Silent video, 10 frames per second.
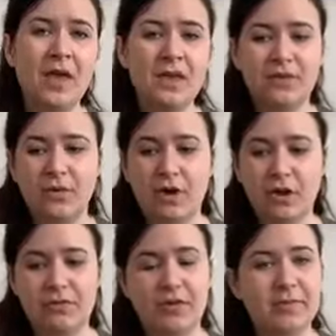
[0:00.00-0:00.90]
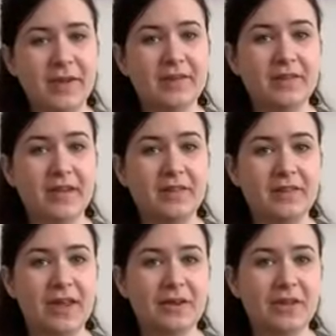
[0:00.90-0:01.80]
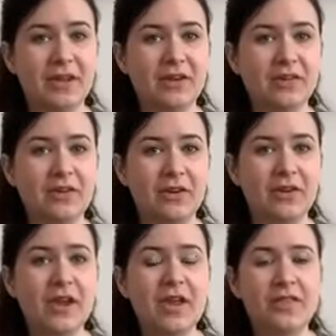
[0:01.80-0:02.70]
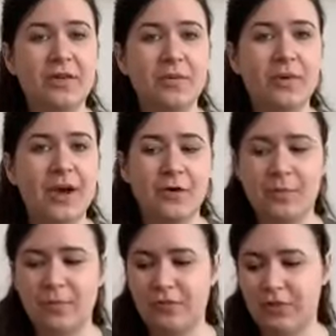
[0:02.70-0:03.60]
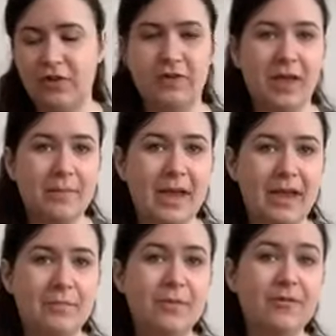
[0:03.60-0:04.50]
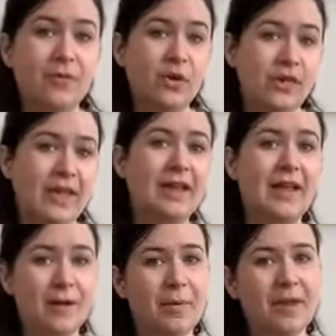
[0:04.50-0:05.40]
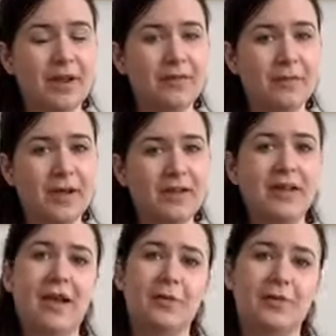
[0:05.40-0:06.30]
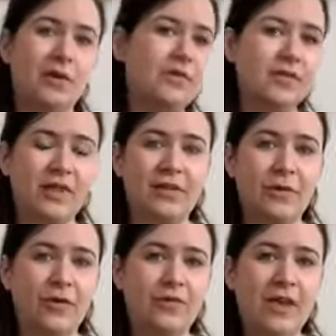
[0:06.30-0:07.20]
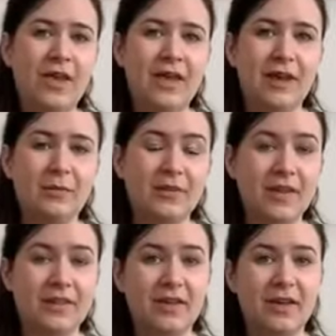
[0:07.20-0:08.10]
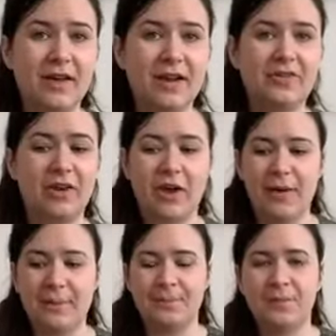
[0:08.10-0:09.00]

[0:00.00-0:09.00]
So I'll go through some exercises now that you can do that will help reduce that pain before you then get up and out of bed. It helps loosen things off and helps get the circulation going.